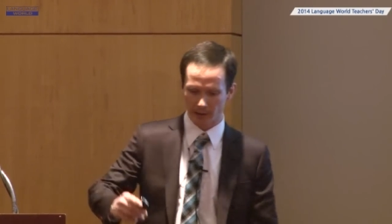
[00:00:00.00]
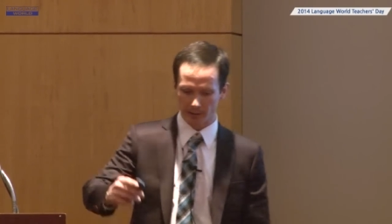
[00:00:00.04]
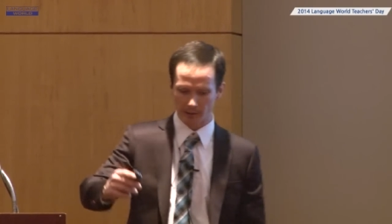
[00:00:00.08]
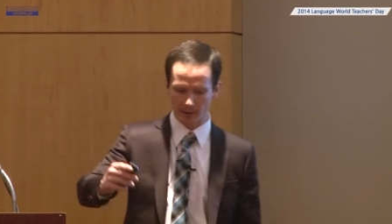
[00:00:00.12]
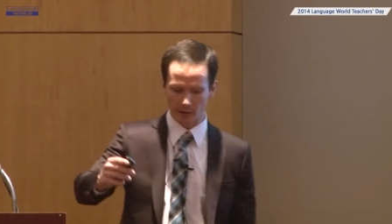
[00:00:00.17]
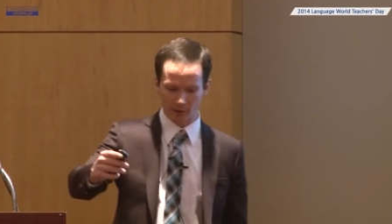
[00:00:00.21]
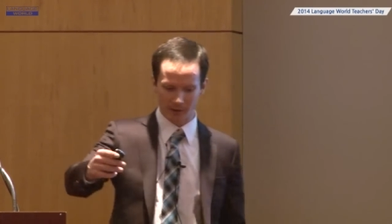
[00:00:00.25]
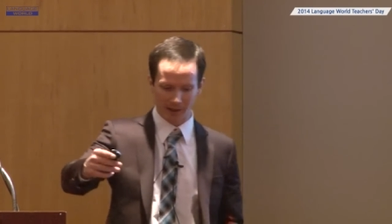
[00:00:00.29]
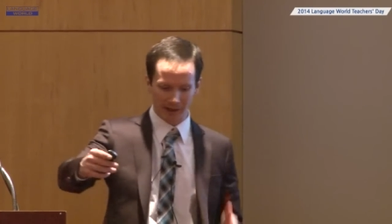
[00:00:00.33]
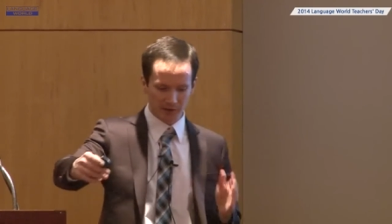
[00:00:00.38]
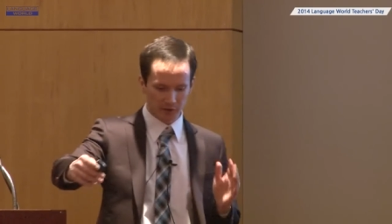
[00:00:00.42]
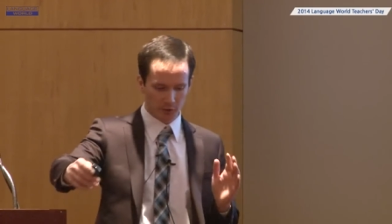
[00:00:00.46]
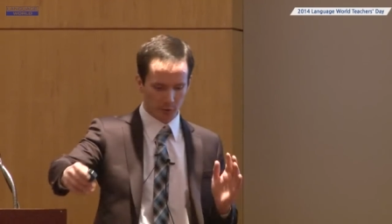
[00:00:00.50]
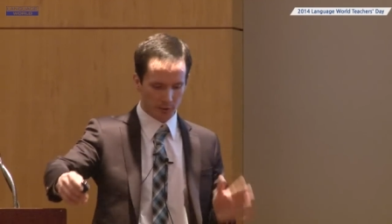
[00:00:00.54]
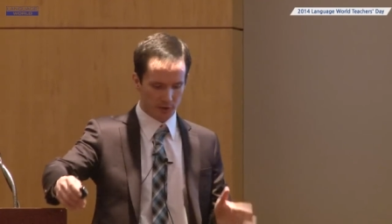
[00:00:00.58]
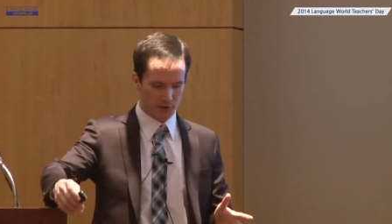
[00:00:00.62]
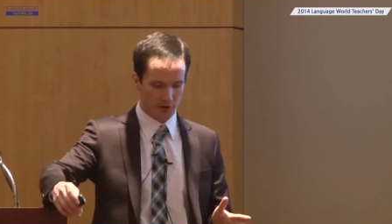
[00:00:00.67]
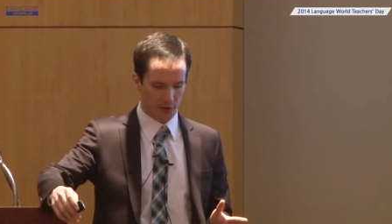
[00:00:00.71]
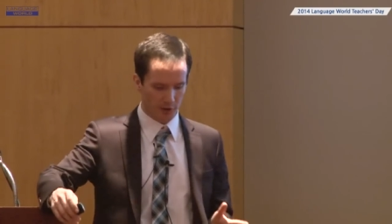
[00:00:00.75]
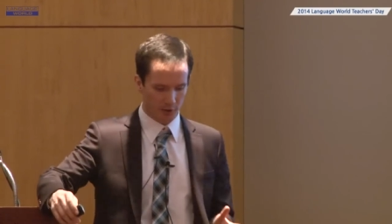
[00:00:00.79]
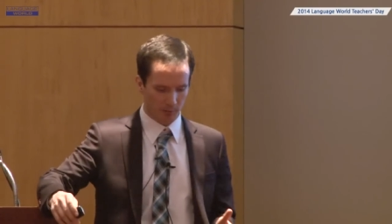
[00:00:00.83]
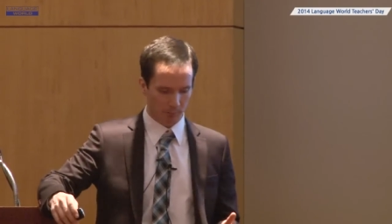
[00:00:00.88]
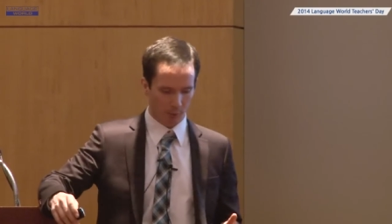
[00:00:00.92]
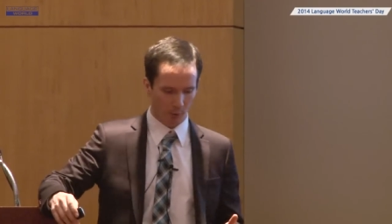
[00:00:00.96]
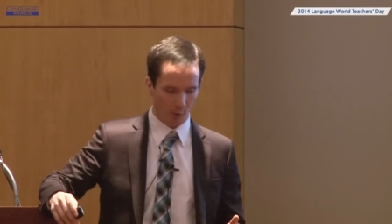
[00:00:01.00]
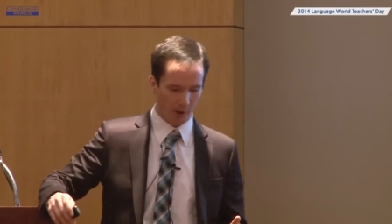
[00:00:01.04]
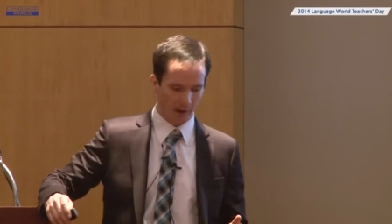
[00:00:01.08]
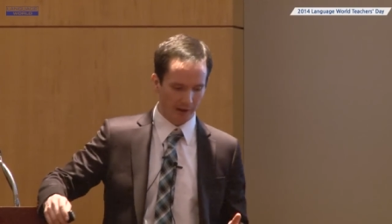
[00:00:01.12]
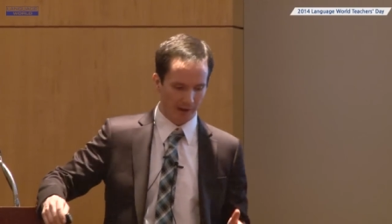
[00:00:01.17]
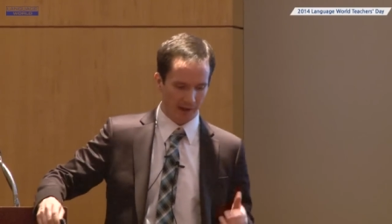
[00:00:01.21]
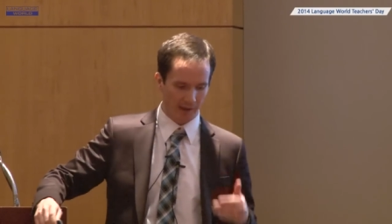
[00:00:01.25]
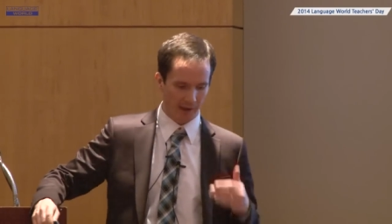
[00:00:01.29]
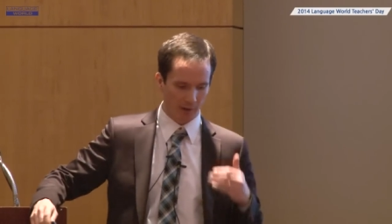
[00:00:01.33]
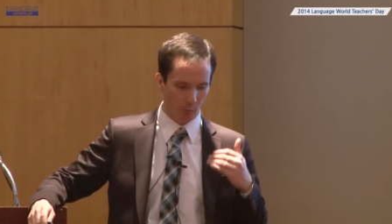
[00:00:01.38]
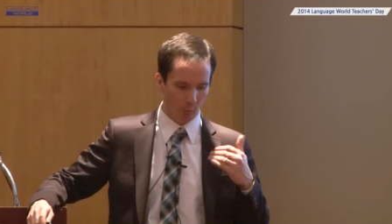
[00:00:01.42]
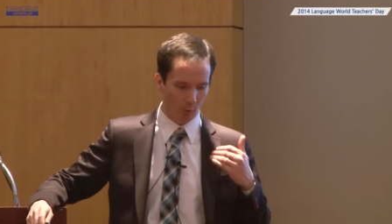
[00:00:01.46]
They'll get to a certain point
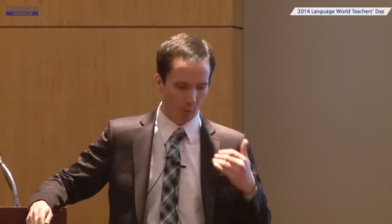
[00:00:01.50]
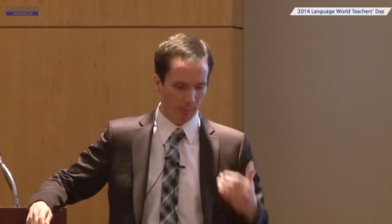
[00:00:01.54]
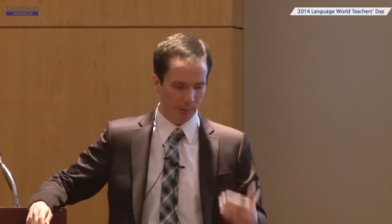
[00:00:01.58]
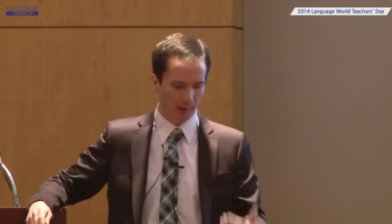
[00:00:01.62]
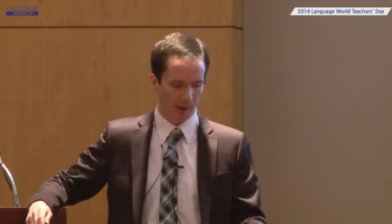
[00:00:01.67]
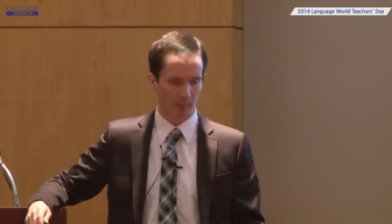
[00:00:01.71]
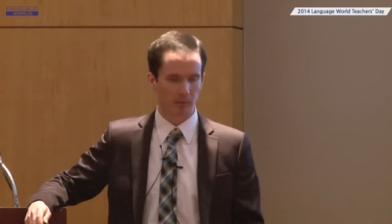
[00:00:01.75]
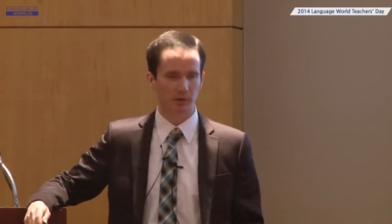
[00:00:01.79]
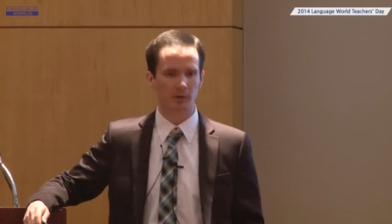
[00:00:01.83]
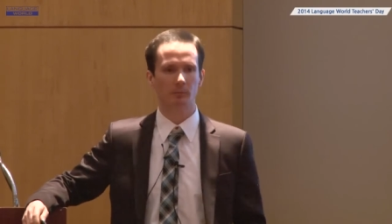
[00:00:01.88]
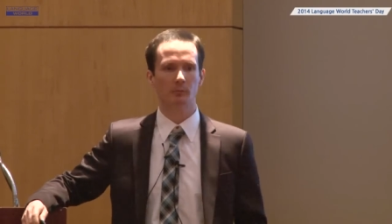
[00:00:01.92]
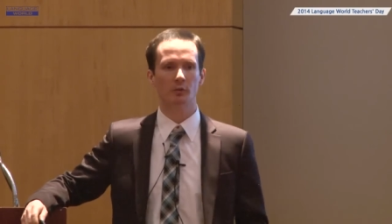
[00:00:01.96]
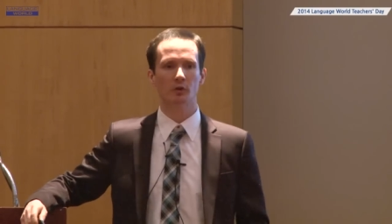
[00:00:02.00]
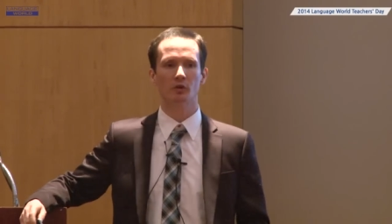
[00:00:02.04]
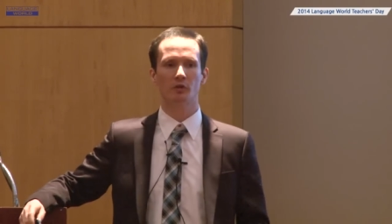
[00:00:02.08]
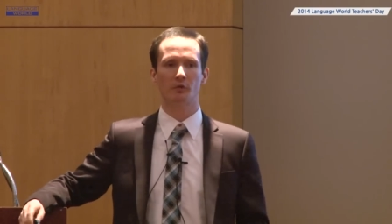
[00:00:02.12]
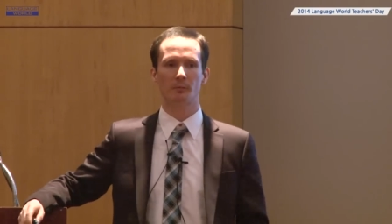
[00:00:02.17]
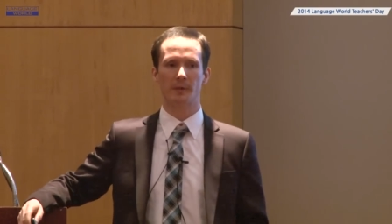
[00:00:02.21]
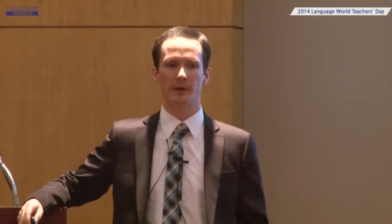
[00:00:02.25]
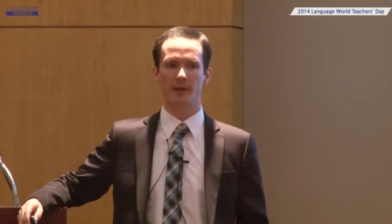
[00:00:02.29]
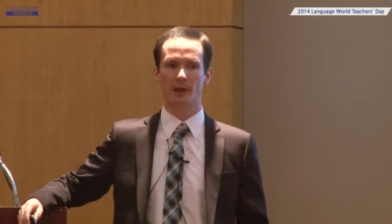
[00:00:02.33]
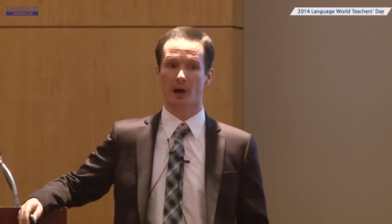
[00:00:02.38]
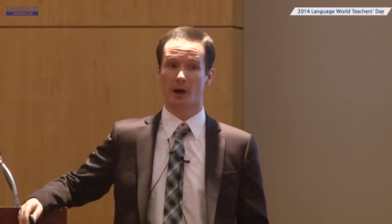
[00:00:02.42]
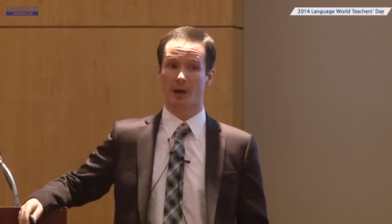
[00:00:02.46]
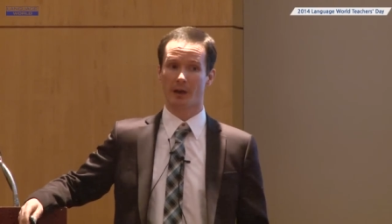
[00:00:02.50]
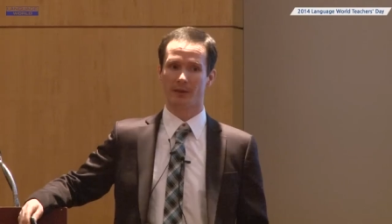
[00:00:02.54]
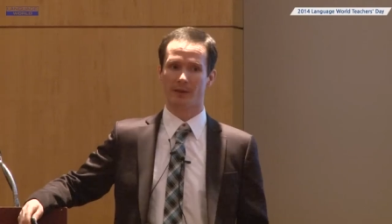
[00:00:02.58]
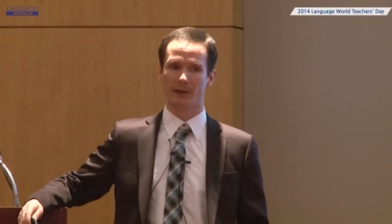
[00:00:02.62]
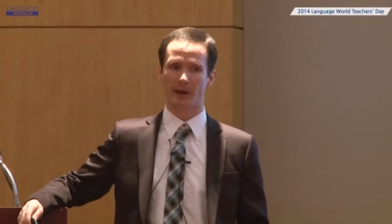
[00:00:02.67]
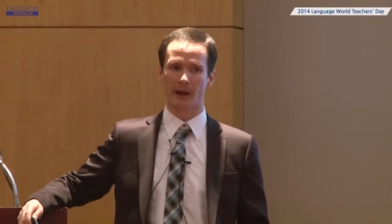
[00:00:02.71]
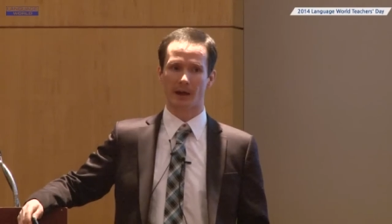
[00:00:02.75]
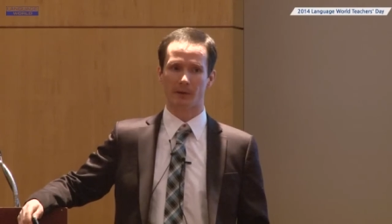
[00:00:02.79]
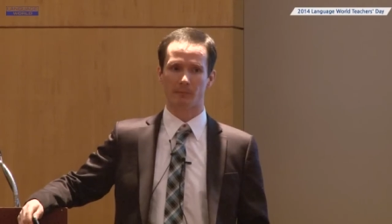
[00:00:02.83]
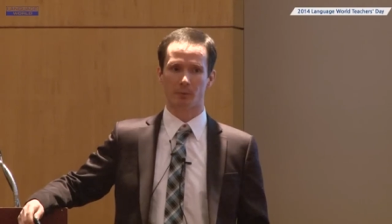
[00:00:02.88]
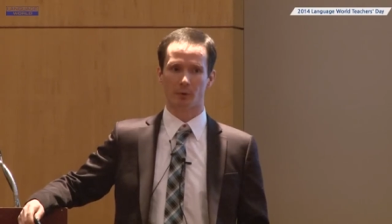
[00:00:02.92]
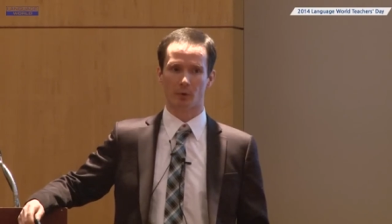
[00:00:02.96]
and they won't be able to move beyond
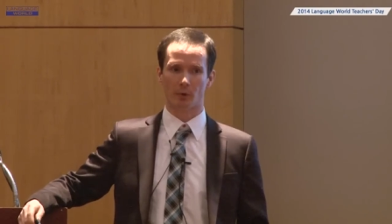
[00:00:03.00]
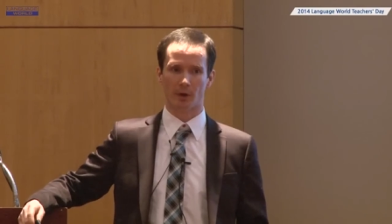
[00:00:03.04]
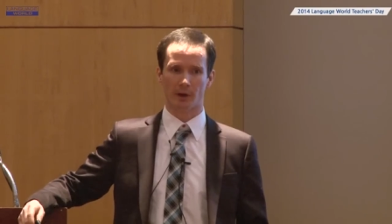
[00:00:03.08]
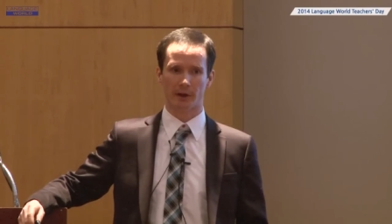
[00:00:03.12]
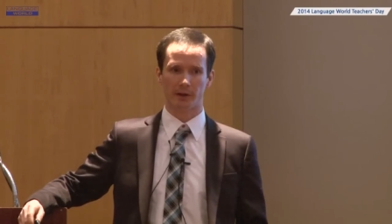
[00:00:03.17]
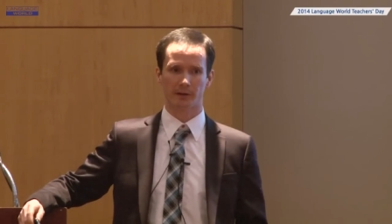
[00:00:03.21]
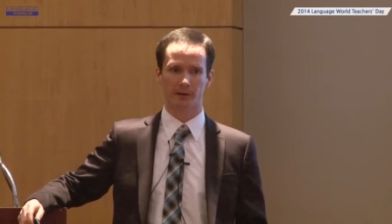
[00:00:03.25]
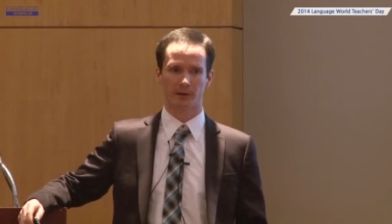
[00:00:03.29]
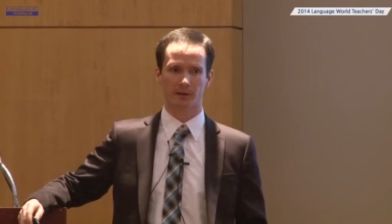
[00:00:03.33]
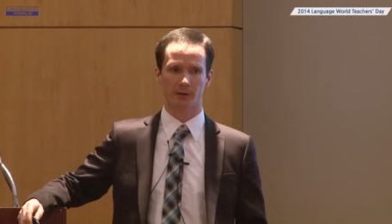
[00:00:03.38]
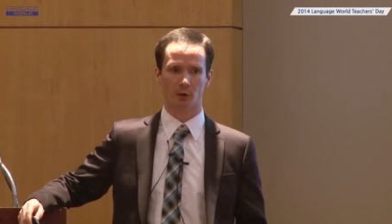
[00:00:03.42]
that point.